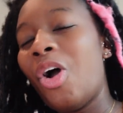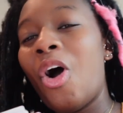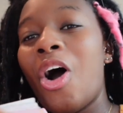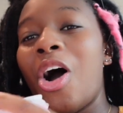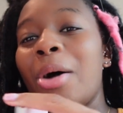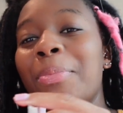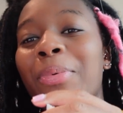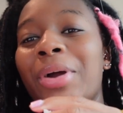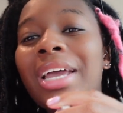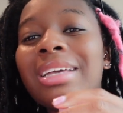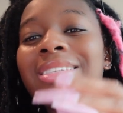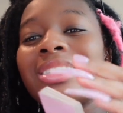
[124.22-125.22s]
All
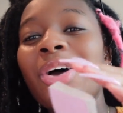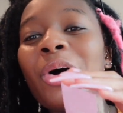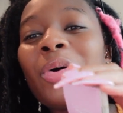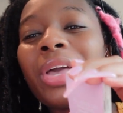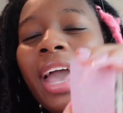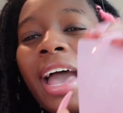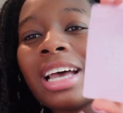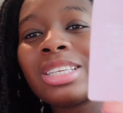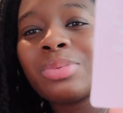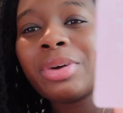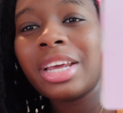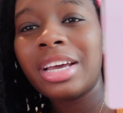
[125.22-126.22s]
breaks, no
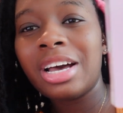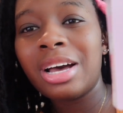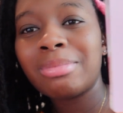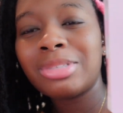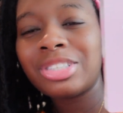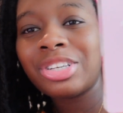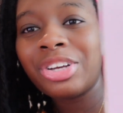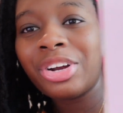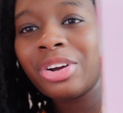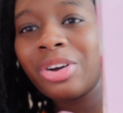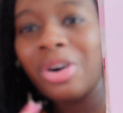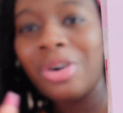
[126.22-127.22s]
gas when it comes to
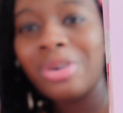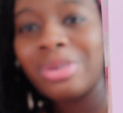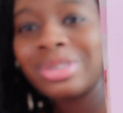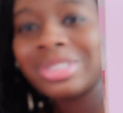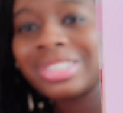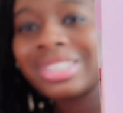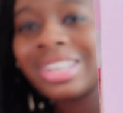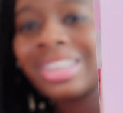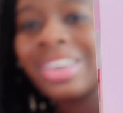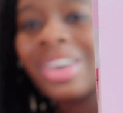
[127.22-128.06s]
your goals.